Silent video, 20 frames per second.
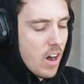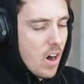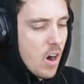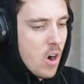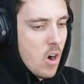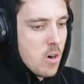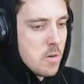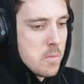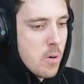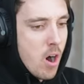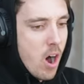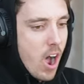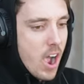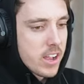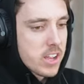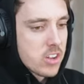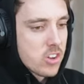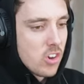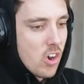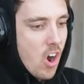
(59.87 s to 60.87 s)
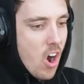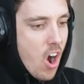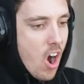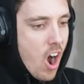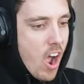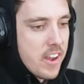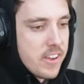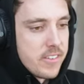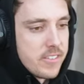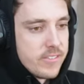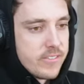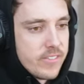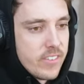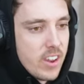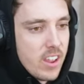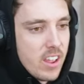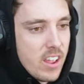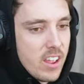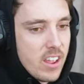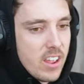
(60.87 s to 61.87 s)
Oh my God.
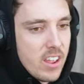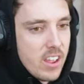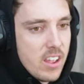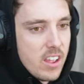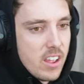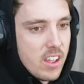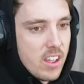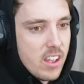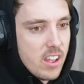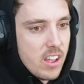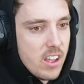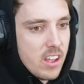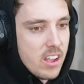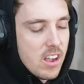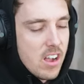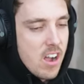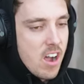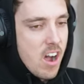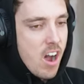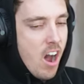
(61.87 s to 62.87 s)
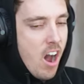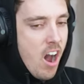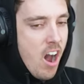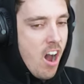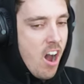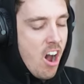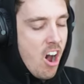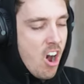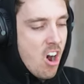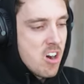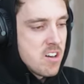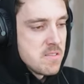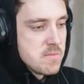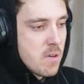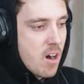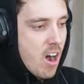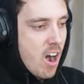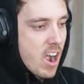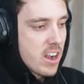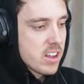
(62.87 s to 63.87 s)
Oh
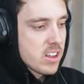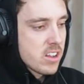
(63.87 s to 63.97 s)
my